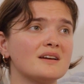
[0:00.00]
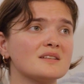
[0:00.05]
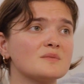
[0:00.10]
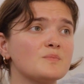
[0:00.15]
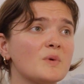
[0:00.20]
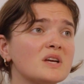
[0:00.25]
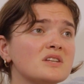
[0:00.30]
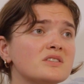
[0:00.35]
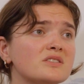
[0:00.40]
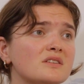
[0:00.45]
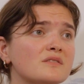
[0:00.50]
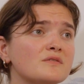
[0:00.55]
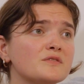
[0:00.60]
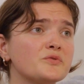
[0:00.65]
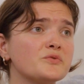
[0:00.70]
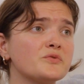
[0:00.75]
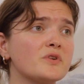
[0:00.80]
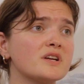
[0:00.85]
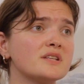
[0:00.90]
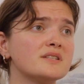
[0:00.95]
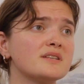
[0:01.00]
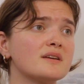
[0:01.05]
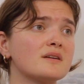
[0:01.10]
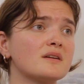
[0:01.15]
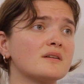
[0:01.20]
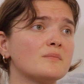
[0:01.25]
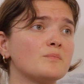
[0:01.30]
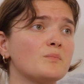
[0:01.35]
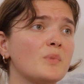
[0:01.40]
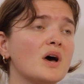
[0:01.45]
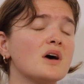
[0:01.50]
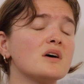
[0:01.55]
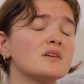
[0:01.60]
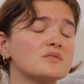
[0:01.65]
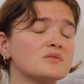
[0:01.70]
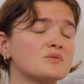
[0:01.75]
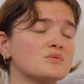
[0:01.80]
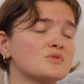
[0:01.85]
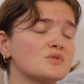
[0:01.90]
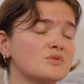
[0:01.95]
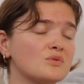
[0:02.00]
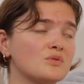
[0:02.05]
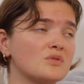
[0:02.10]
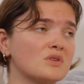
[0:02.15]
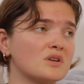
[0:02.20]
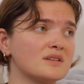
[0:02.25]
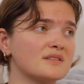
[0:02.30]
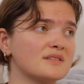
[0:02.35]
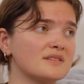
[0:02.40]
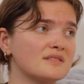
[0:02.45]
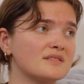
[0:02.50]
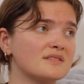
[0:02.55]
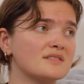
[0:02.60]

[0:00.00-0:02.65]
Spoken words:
especially if you're writing personal stories.